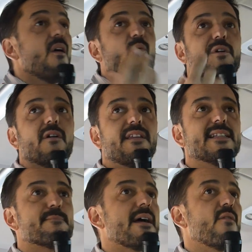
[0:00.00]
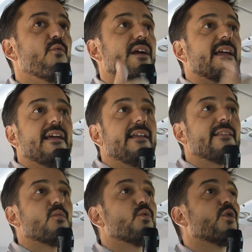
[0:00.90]
When all these men were killed in
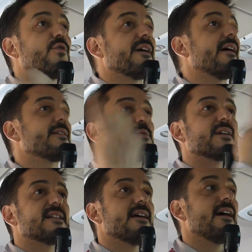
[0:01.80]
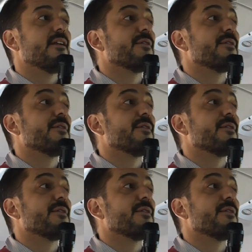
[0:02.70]
the war, or they had to exile,